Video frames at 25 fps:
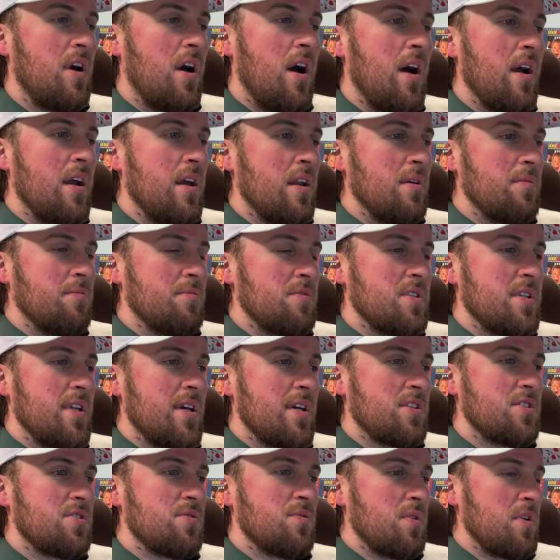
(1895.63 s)
items
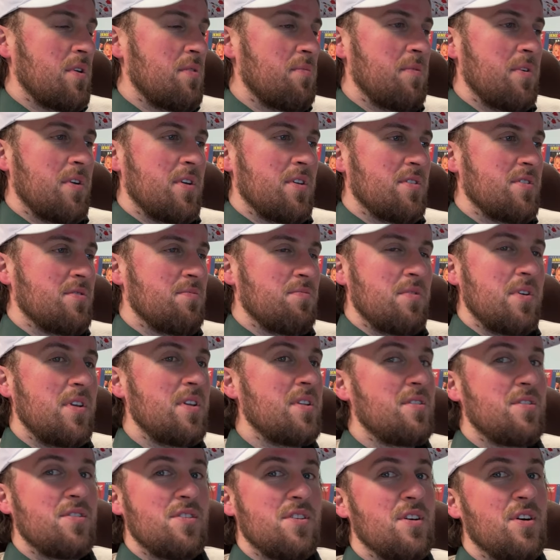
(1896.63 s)
next week because
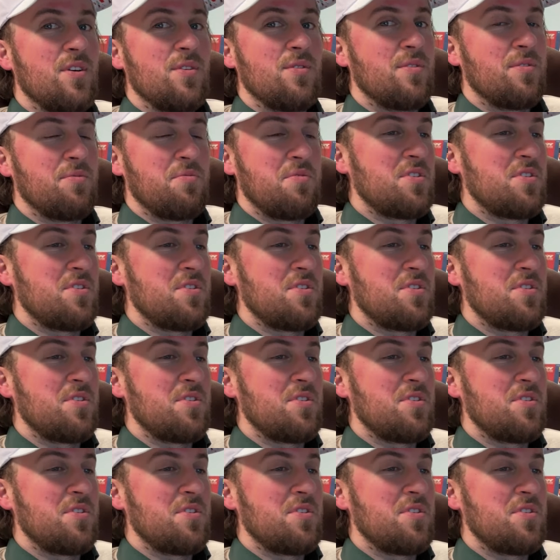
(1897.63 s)
we don't,